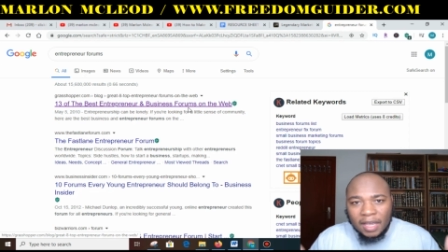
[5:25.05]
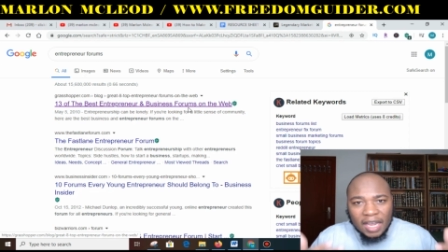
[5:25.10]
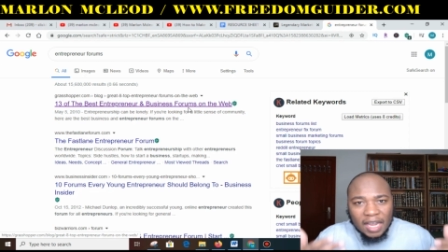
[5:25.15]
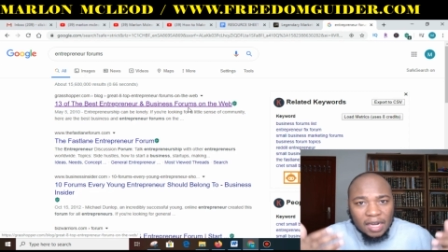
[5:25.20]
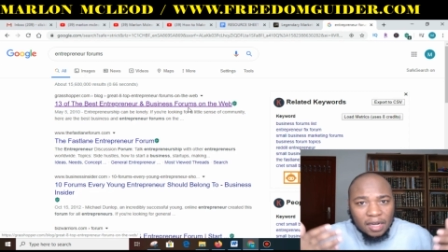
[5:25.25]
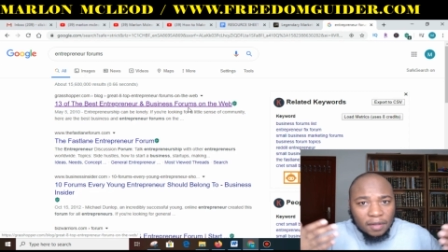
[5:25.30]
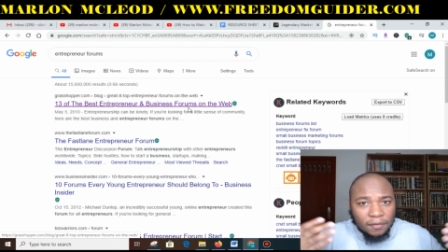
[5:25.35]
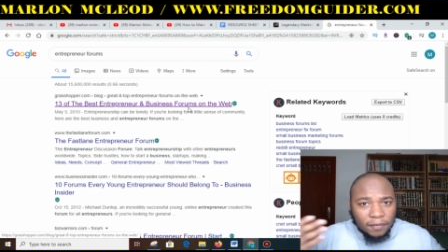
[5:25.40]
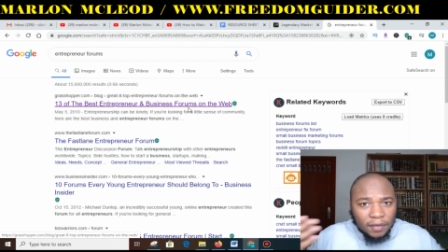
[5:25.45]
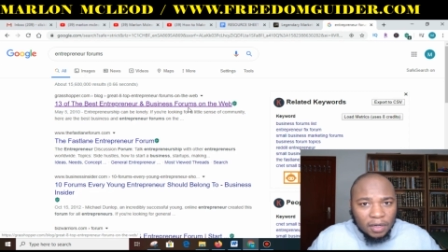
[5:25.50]

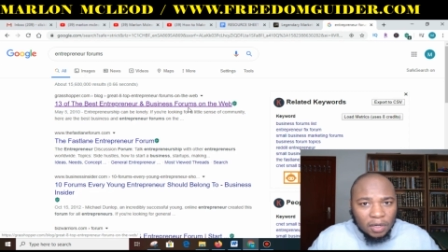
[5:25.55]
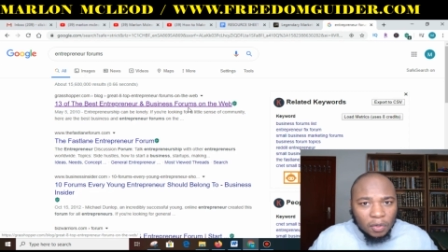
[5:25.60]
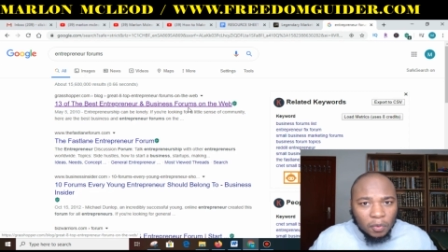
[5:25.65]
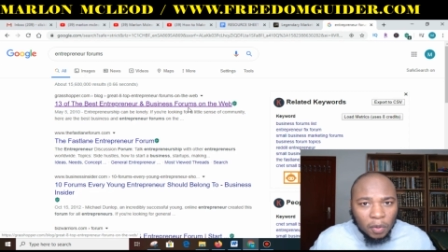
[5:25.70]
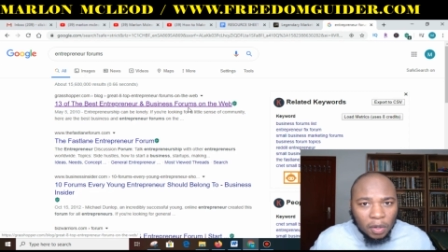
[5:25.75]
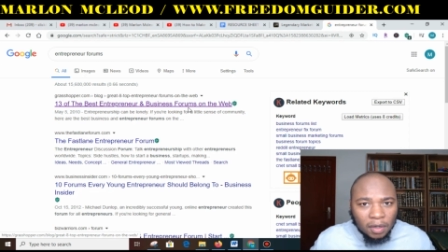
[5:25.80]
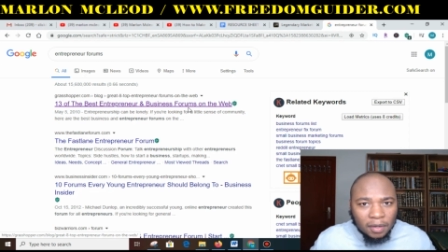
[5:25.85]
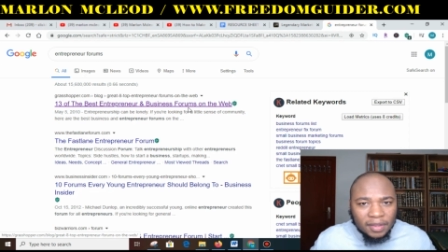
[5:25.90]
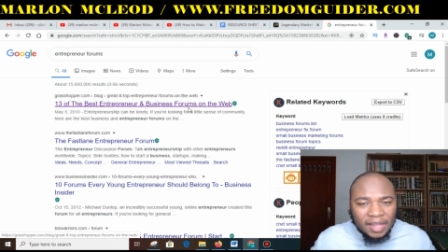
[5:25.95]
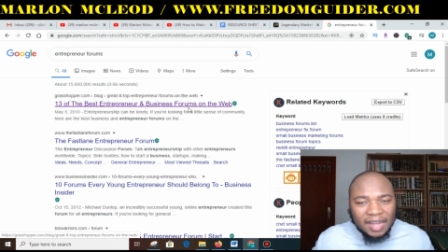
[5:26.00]

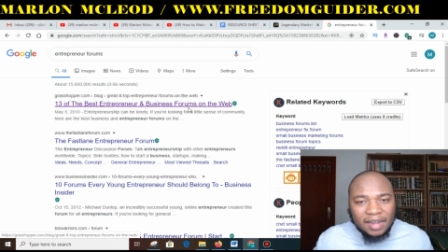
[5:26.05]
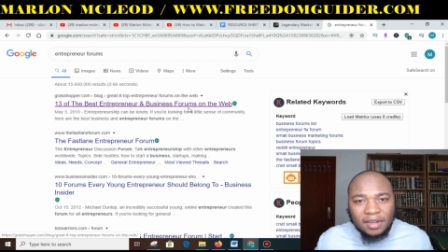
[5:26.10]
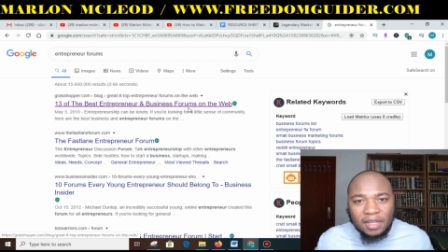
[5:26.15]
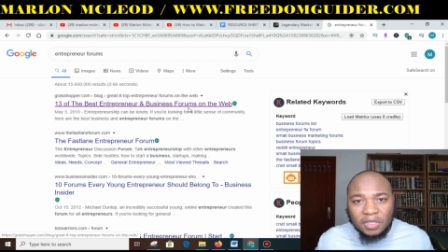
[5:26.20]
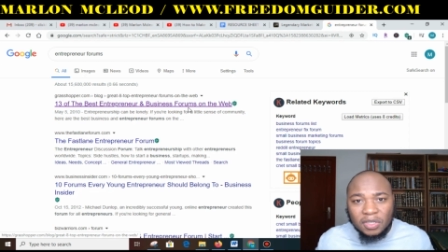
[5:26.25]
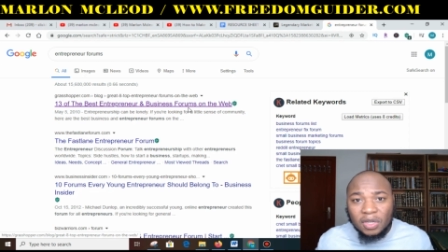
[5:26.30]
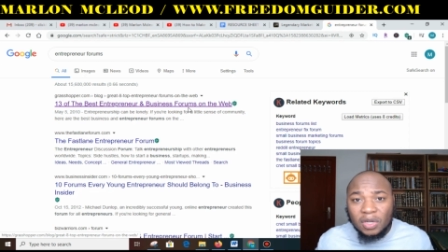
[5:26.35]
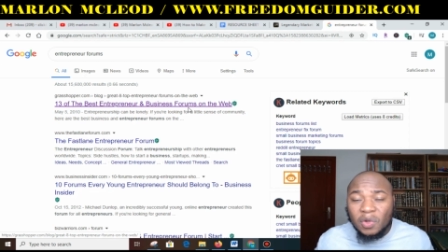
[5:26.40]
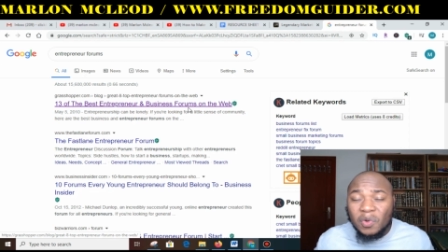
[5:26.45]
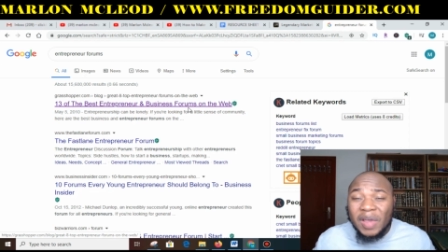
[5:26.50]
individual that
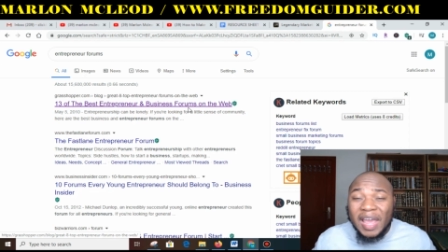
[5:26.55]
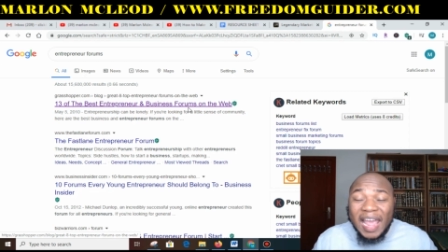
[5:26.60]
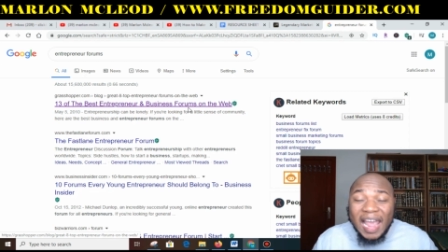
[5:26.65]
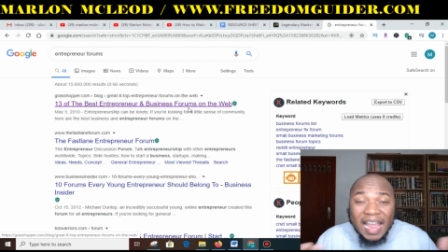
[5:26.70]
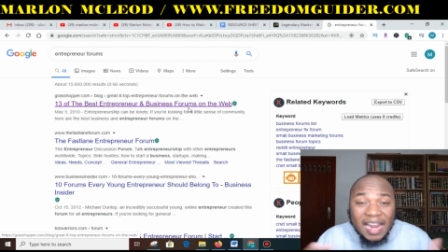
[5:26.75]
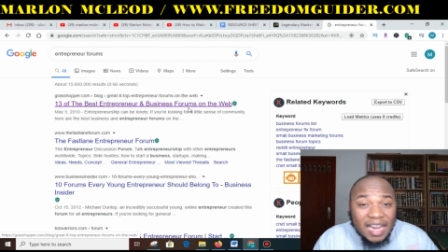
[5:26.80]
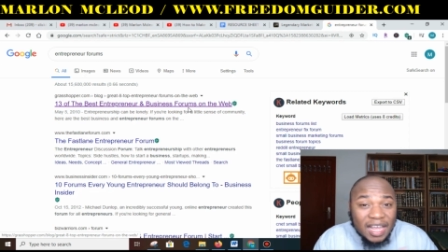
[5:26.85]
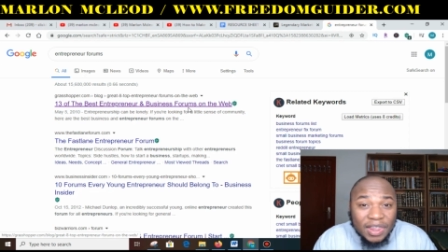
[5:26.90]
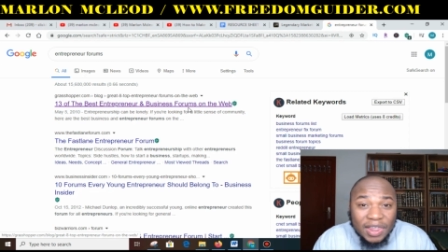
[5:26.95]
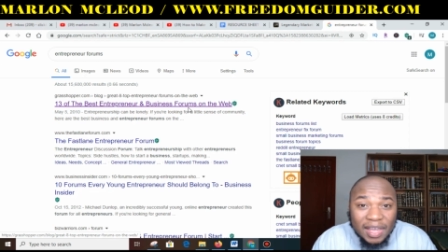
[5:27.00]
doesn't know
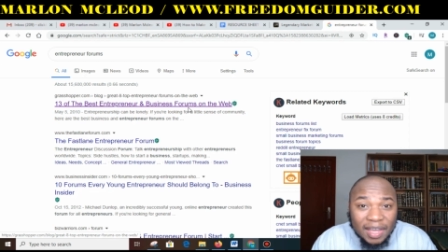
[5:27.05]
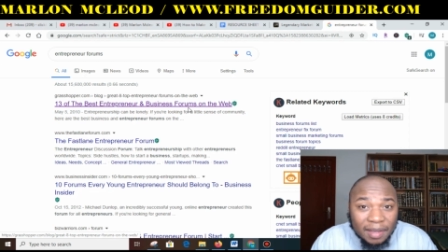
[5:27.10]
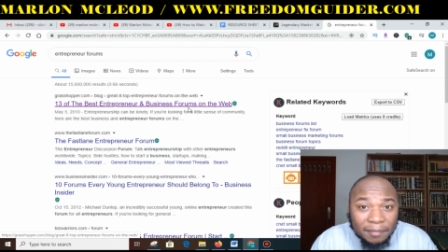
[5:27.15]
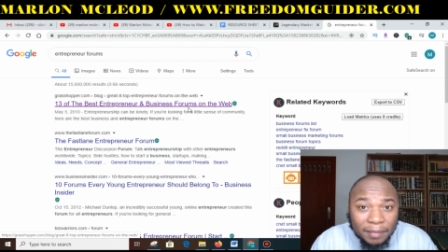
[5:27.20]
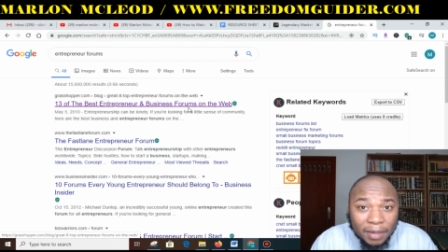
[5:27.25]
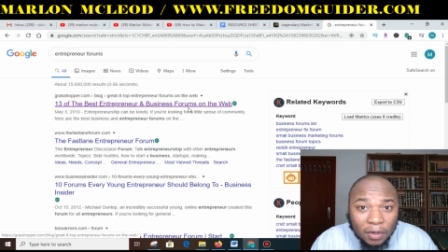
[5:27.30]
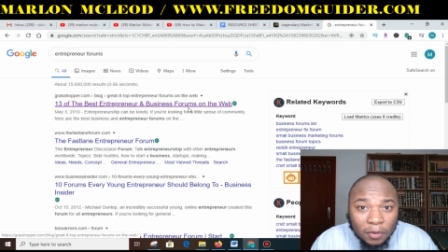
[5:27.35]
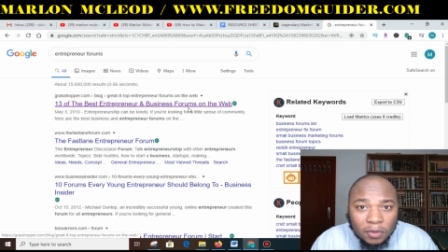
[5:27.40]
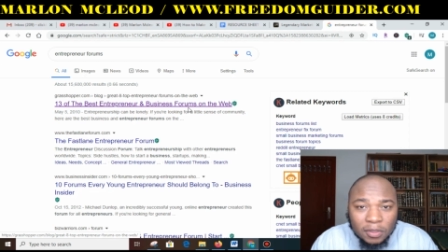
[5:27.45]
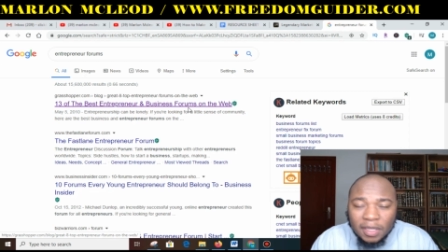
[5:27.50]
anything
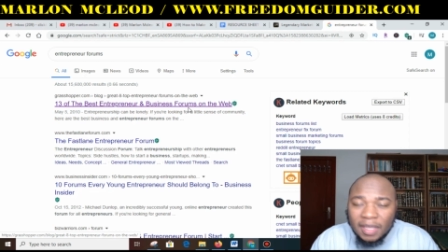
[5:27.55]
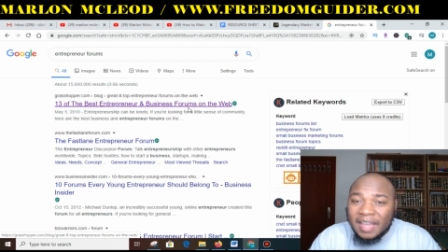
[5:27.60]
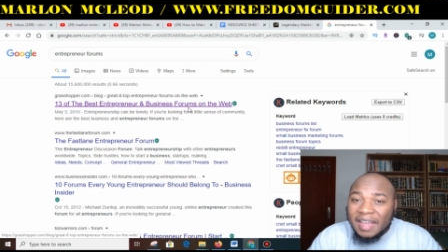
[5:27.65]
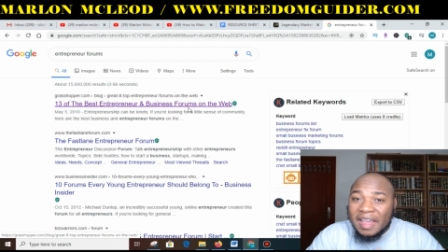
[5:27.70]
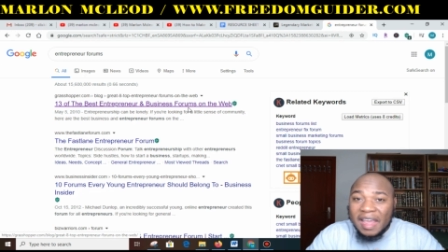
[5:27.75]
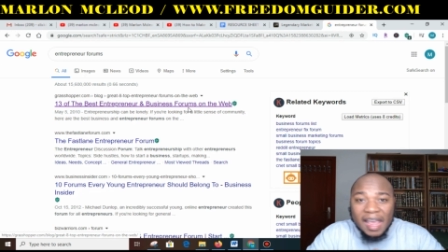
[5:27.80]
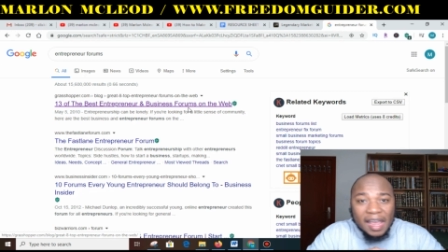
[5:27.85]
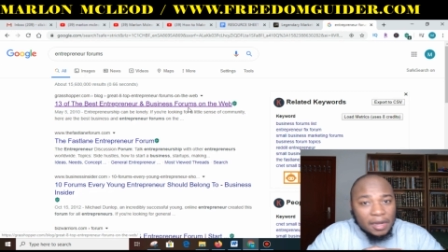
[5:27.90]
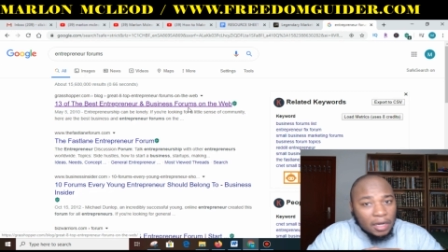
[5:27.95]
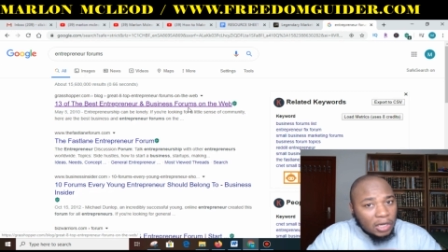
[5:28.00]
about
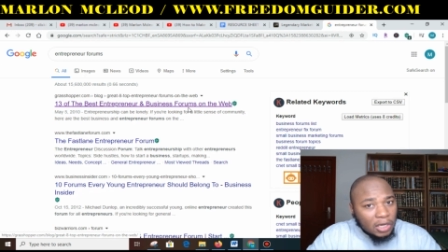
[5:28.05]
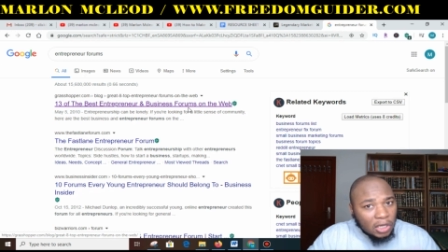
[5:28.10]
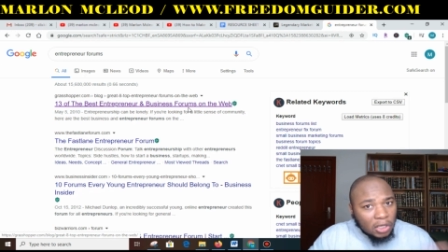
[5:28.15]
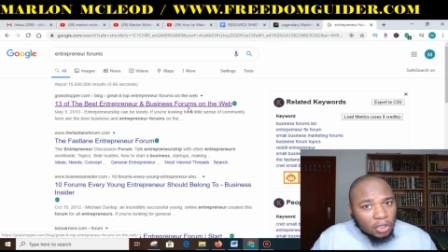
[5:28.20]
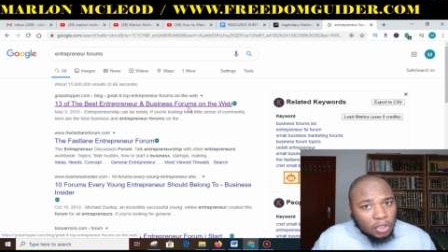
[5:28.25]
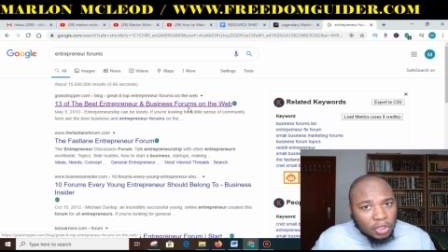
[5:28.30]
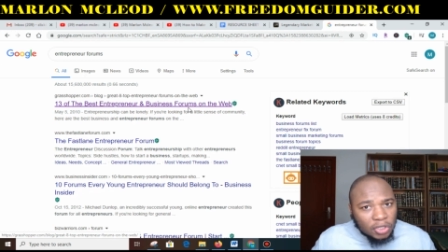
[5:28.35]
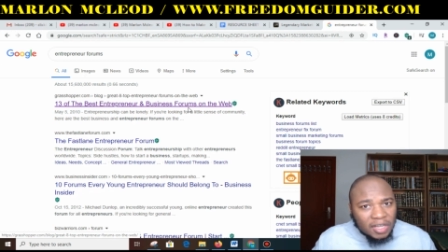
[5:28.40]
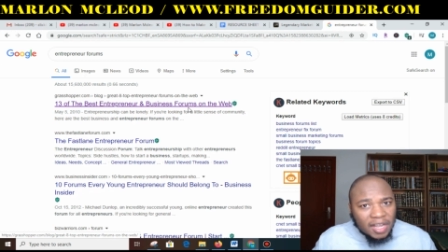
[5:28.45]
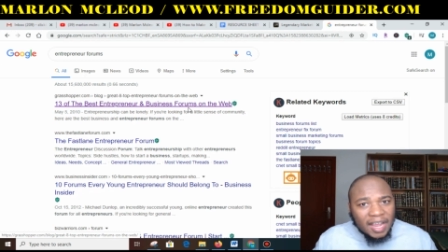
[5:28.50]
any
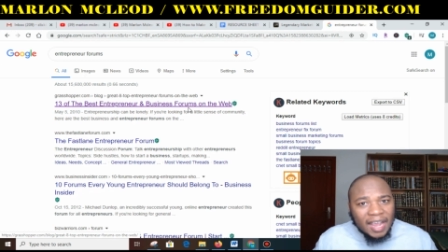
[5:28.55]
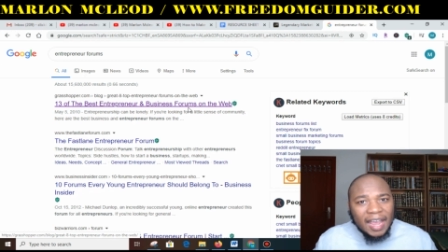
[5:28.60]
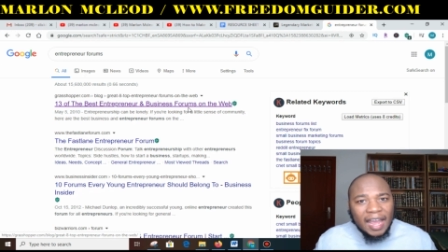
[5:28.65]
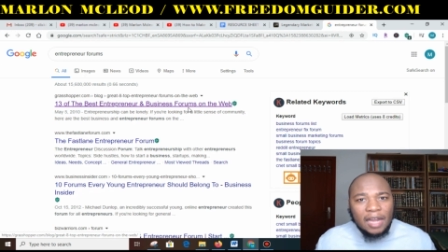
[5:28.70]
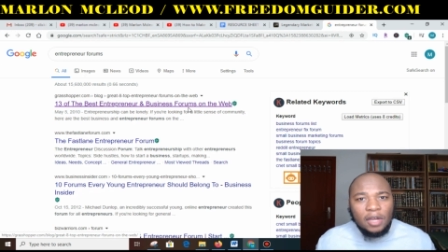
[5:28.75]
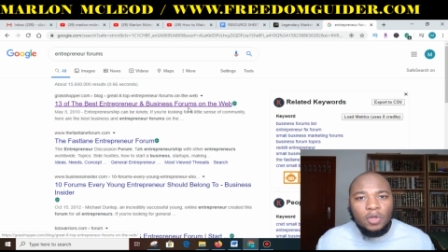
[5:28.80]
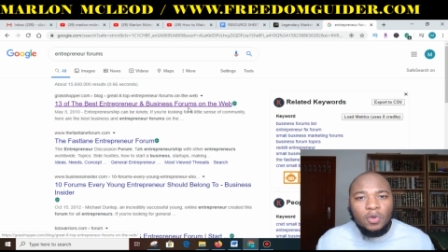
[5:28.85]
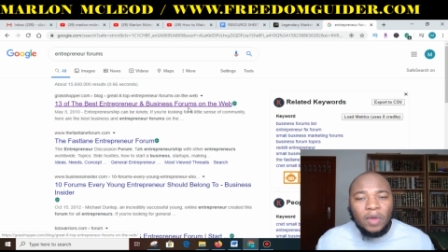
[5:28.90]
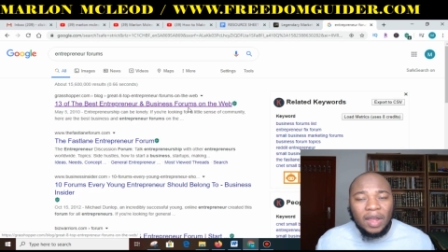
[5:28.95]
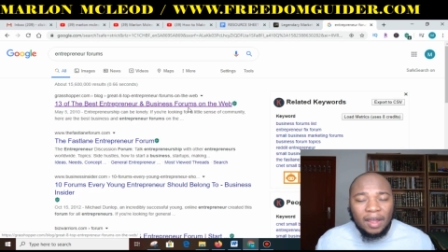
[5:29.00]
niche
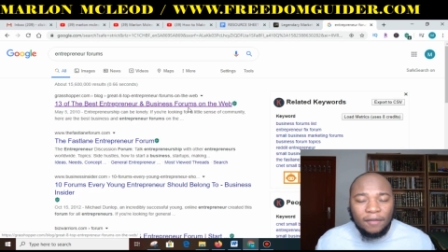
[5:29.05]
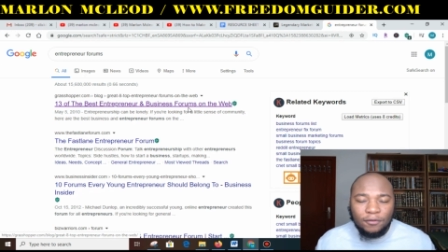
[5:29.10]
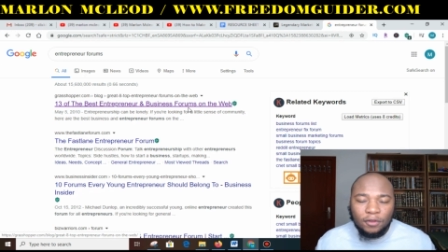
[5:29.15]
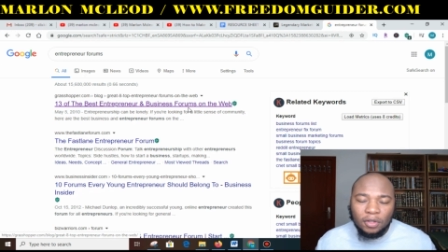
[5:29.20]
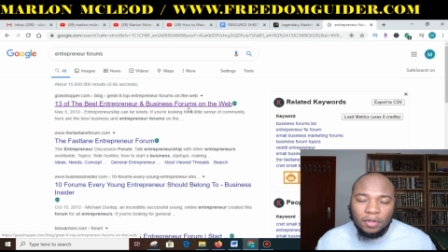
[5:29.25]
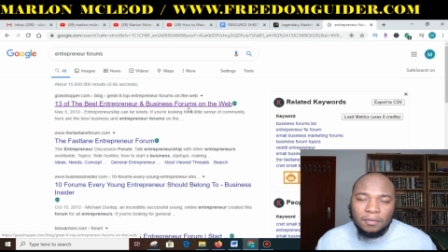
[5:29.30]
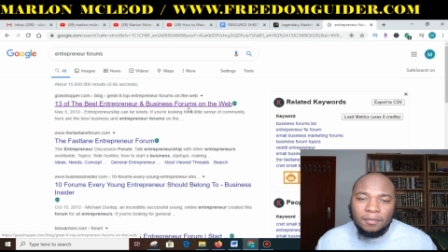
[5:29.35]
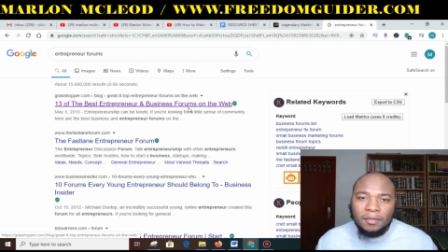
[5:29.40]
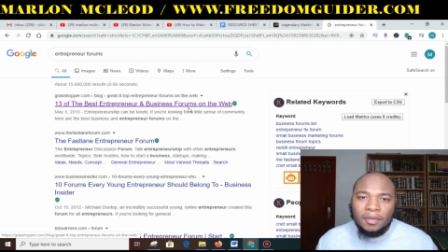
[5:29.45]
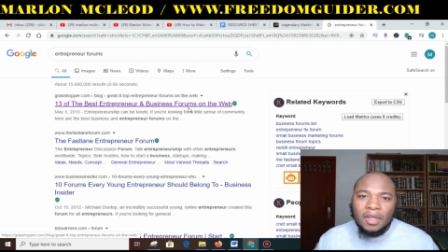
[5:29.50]
and you have
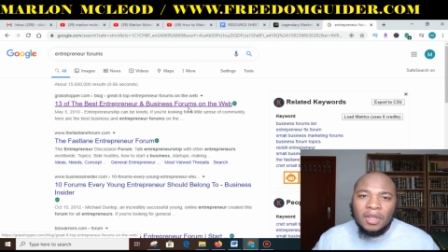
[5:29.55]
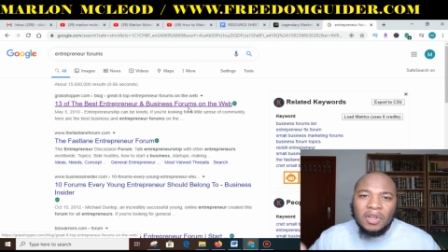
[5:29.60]
to